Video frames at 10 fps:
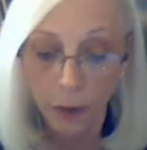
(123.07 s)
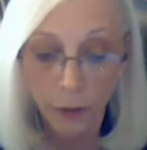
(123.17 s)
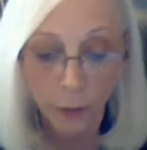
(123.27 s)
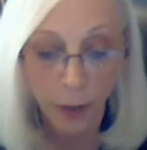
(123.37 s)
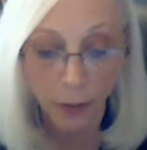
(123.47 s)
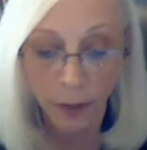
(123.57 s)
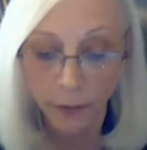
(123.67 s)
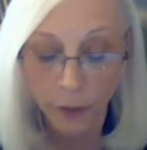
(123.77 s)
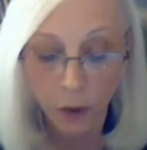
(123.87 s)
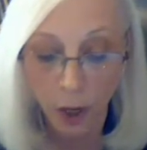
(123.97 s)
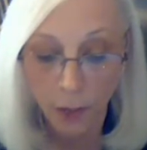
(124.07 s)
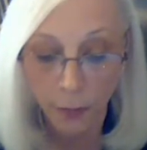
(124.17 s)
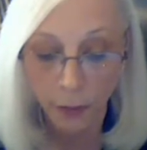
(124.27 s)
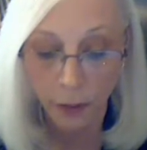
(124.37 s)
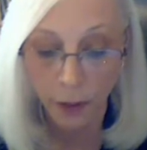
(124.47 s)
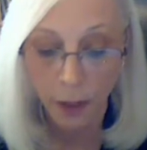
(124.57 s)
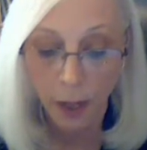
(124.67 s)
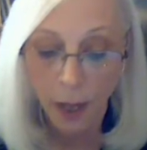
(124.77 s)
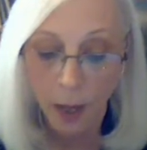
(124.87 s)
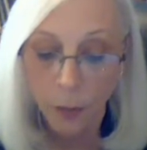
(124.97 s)
runs throughout every chapter,
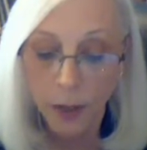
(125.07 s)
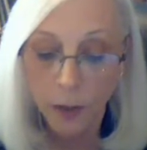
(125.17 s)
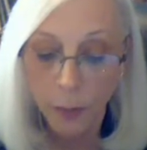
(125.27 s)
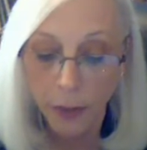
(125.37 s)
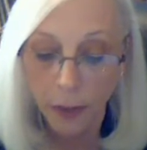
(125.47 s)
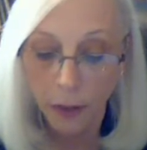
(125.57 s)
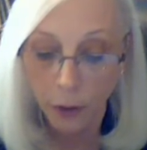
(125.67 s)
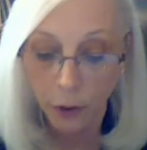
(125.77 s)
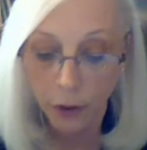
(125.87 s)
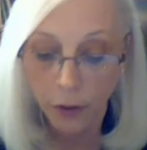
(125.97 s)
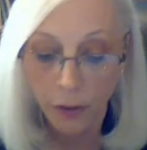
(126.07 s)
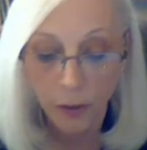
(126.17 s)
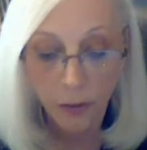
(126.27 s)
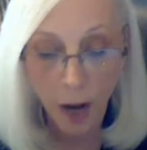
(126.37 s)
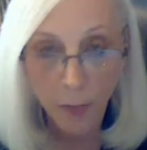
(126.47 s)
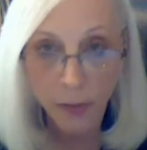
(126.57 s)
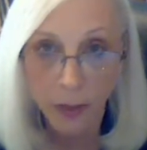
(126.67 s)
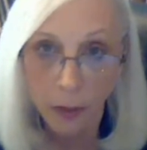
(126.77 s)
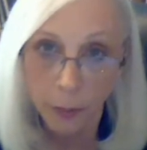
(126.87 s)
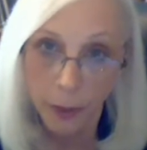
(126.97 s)
and we are being urged to stop
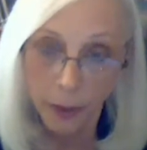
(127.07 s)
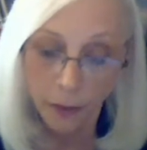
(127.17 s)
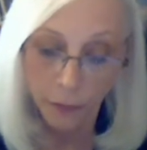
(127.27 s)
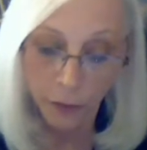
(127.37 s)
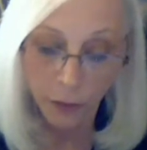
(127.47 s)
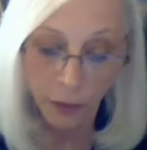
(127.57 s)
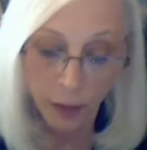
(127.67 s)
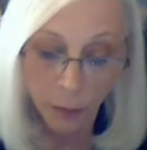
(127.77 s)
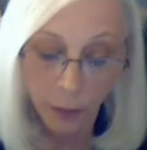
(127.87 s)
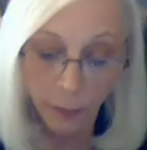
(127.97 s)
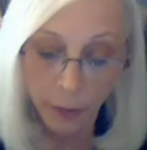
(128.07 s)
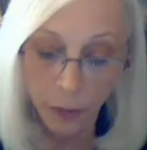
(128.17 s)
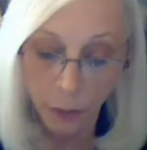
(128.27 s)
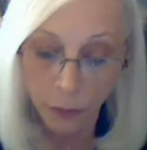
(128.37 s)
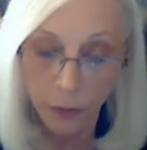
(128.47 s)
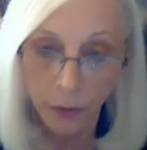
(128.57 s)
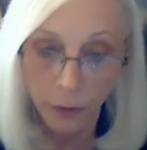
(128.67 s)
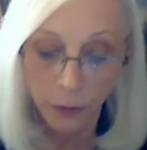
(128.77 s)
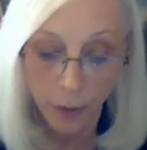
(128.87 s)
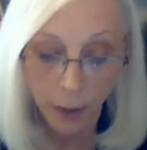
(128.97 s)
celebrating diversity as we've been told to
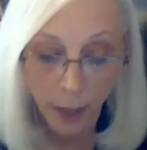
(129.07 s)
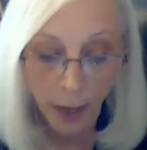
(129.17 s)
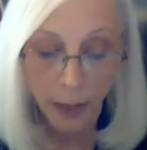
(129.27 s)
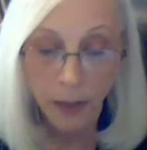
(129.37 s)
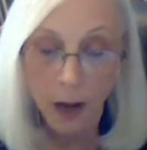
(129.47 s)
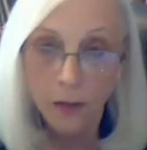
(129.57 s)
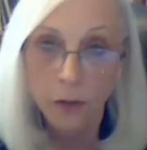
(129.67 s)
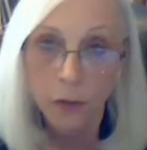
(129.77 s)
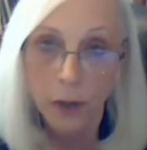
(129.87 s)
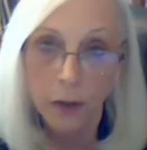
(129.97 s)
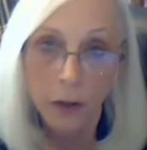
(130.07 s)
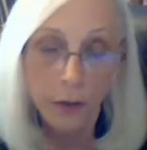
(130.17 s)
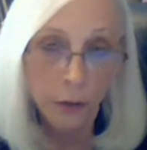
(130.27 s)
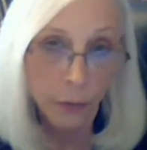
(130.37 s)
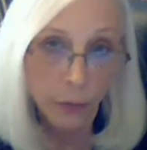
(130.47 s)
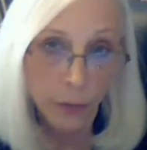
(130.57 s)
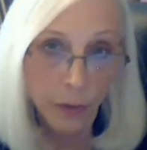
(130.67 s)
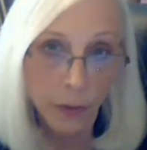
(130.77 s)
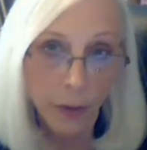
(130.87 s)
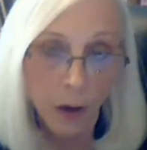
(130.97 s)
do, and concentrate on the truth
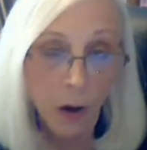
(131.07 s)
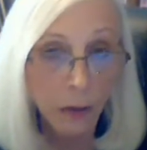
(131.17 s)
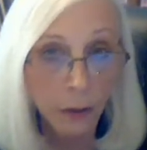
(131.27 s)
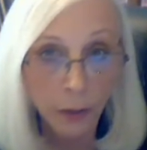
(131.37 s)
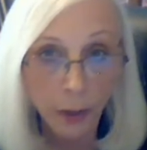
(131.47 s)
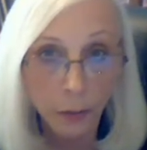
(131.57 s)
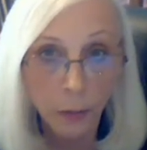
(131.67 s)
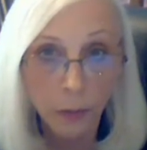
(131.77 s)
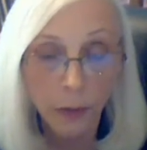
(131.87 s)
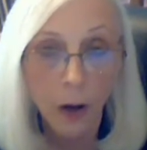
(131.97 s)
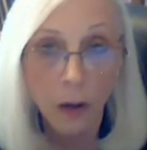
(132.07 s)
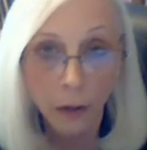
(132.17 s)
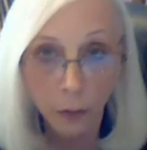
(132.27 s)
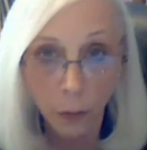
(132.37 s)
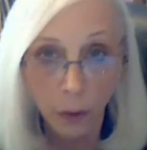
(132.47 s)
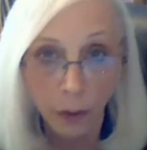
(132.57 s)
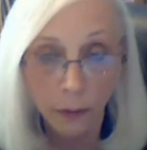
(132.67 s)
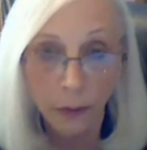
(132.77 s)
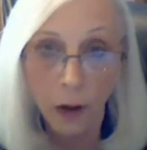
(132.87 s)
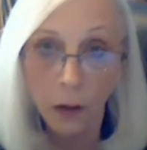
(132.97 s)
that all are equal, all are
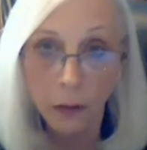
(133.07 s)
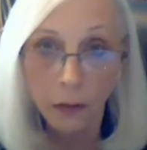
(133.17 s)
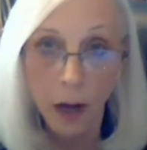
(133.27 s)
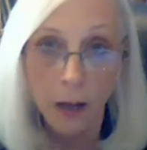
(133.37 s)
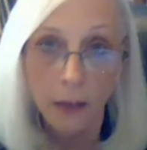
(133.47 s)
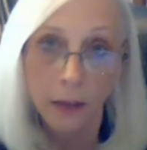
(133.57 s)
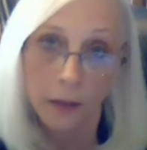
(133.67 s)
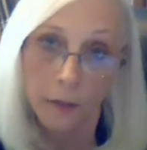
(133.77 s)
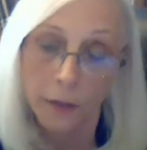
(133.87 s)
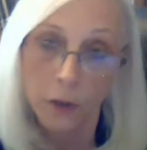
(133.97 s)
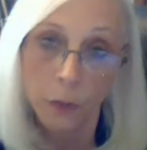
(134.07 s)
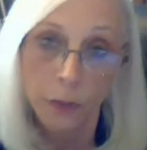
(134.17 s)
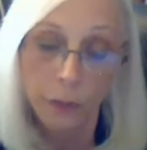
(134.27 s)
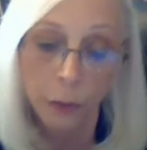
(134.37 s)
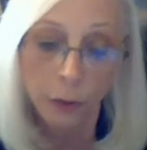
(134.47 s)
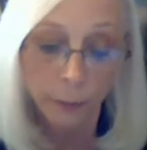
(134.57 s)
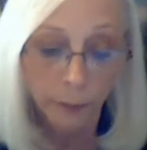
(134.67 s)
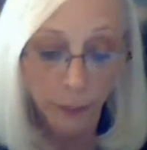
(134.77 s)
one, all are God in individual form.